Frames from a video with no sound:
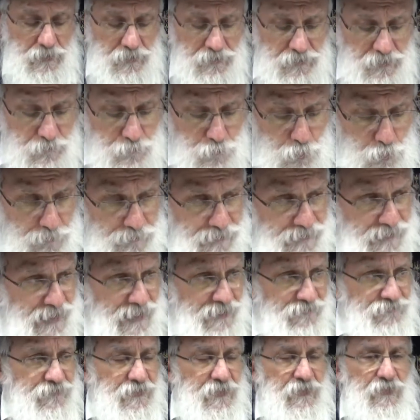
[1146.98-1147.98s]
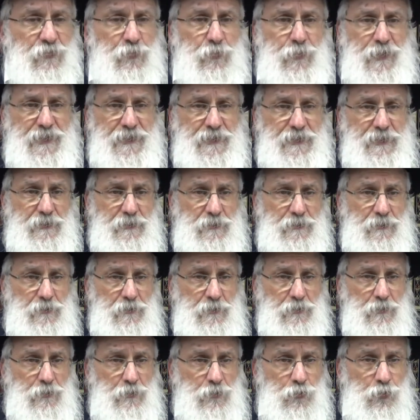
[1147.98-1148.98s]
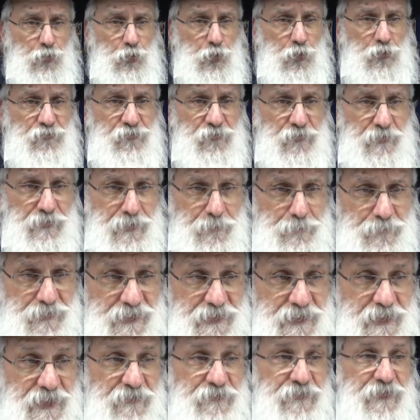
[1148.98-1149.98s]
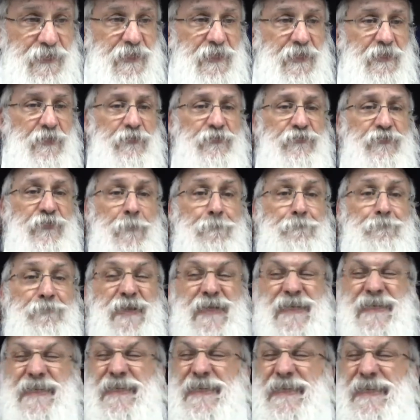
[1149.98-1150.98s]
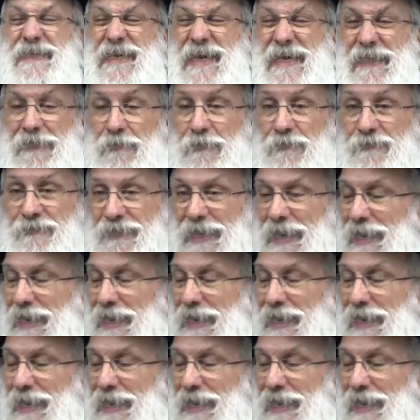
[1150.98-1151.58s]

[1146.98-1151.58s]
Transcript: The morning after the wedding, all of a sudden Rabbi Akiva hears a big yell in the